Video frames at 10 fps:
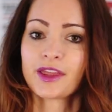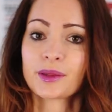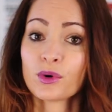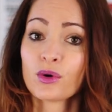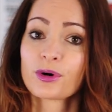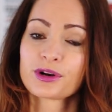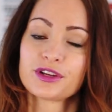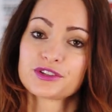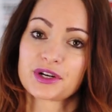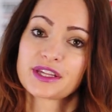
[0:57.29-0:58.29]
and the more water
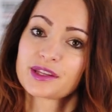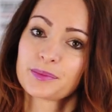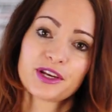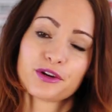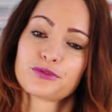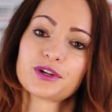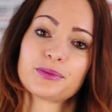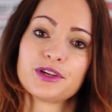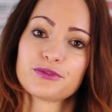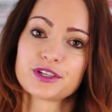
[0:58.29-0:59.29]
you drink, the better you'll feel
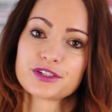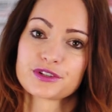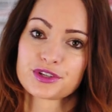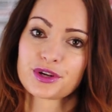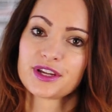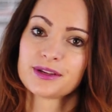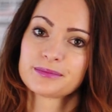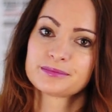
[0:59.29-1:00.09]
when you finish your journey.